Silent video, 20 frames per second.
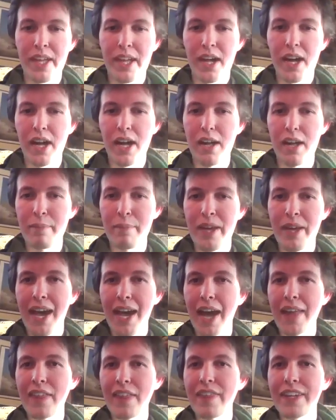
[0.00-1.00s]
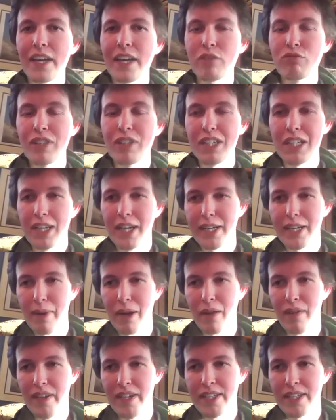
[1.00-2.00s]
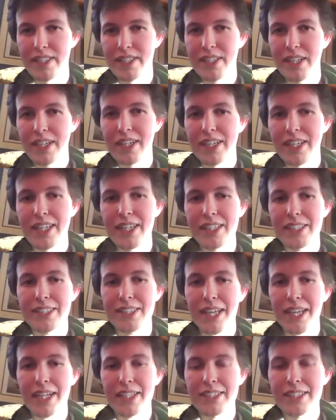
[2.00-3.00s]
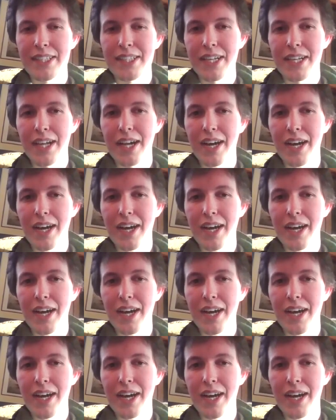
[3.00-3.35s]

And the thing I really like about this is that